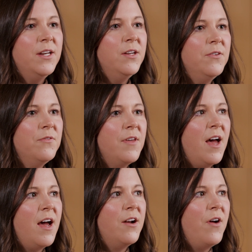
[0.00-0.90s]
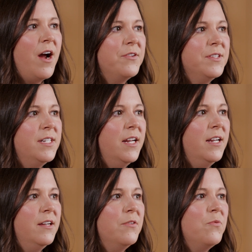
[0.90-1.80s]
knew that Ohio
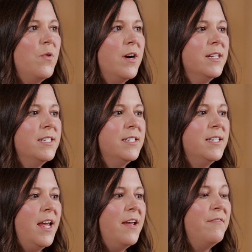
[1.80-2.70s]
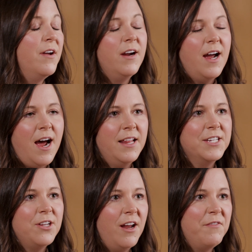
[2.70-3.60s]
State was a very
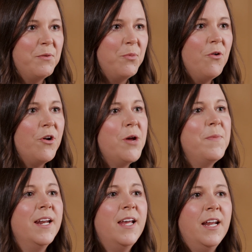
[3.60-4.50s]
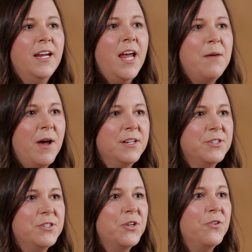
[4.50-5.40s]
highly sought after program, and getting a
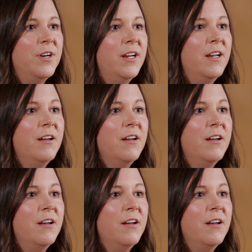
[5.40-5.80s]
master's degree